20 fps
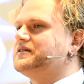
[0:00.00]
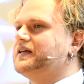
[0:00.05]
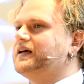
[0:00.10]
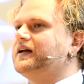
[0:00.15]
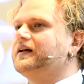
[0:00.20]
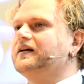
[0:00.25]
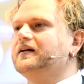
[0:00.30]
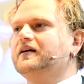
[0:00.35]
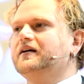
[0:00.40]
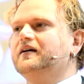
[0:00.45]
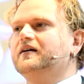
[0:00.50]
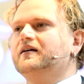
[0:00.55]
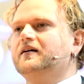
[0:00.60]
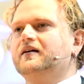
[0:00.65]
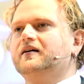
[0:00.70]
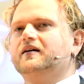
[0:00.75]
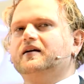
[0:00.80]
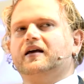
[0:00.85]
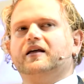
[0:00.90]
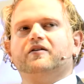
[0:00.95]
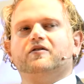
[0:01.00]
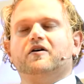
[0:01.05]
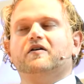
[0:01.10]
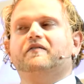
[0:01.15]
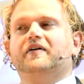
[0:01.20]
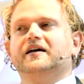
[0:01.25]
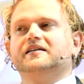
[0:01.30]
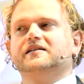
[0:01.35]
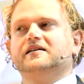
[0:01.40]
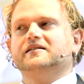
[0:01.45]
that either
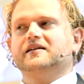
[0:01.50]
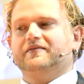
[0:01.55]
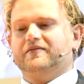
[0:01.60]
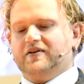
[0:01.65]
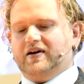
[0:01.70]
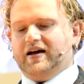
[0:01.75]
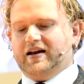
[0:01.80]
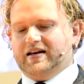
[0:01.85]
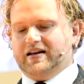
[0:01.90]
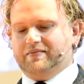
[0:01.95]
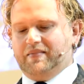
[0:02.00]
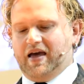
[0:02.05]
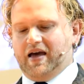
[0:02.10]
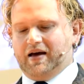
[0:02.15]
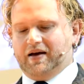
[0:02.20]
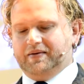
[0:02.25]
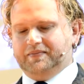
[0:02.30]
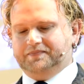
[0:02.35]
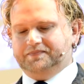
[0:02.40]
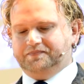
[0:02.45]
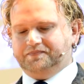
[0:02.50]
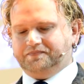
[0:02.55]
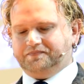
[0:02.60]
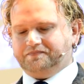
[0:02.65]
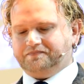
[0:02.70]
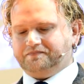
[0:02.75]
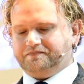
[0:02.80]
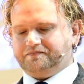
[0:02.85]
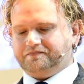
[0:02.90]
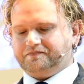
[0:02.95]
of us has ever had to make.
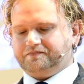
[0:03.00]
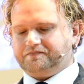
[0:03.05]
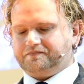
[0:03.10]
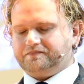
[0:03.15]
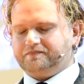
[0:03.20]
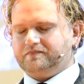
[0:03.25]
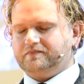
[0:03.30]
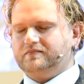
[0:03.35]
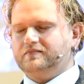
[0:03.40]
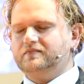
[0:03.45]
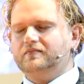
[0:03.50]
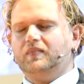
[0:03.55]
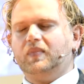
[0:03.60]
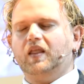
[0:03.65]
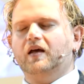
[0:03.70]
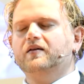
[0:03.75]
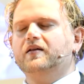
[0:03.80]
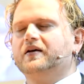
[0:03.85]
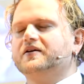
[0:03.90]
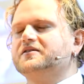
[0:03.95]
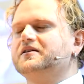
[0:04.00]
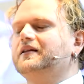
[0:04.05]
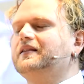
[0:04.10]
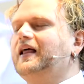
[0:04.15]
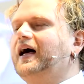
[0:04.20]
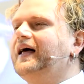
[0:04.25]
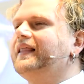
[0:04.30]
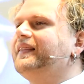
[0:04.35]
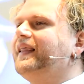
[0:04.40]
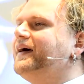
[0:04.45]
There's a
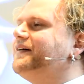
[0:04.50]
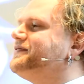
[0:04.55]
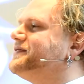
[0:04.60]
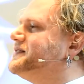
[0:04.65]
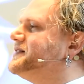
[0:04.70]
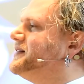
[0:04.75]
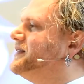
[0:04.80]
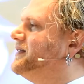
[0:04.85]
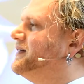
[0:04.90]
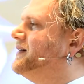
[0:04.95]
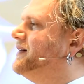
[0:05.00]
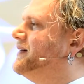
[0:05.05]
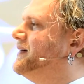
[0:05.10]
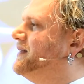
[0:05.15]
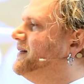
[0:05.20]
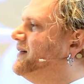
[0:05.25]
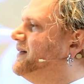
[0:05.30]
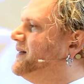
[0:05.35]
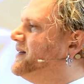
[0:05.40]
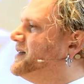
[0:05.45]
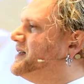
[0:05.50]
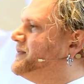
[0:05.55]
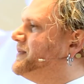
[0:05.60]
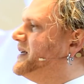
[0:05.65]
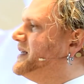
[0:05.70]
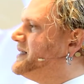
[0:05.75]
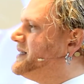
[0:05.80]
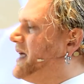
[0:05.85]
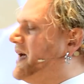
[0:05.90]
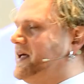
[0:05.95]
lot left to
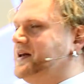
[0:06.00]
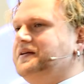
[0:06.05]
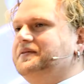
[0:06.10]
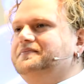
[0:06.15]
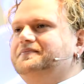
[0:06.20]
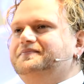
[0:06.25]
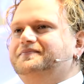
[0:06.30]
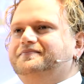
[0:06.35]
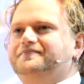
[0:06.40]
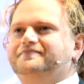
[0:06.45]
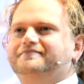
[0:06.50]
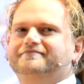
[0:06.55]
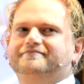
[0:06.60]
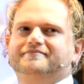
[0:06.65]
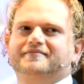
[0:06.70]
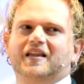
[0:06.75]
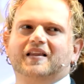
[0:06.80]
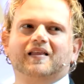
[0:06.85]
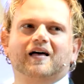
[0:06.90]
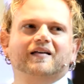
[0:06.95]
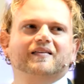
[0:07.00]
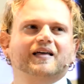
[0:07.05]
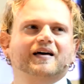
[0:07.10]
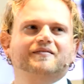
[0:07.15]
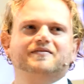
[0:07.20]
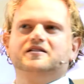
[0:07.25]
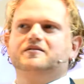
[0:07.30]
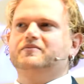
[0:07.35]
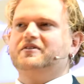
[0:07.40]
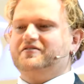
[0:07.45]
be said, a lot
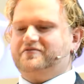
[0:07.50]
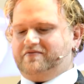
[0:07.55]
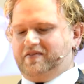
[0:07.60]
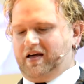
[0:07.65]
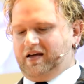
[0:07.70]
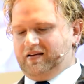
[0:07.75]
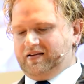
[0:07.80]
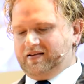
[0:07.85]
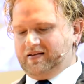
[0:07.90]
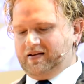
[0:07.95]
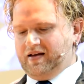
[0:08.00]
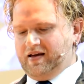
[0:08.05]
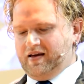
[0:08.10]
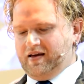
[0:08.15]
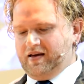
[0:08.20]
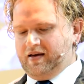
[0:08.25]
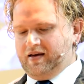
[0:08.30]
left to be felt,